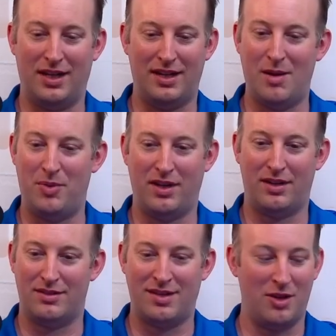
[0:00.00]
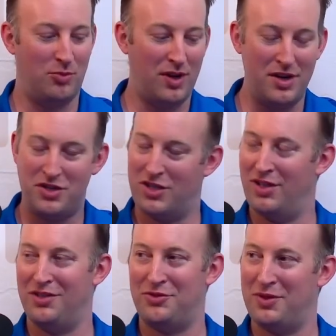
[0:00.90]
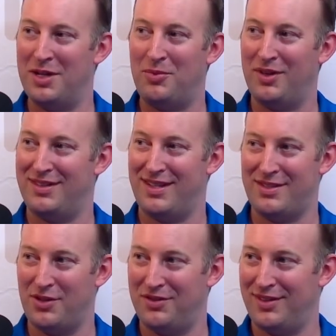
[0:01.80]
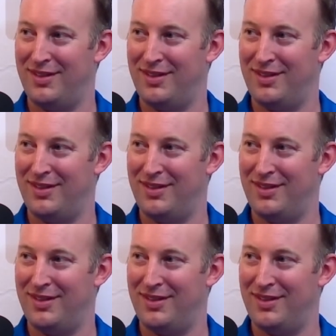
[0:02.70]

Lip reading: an epic celebration or trip once that's over?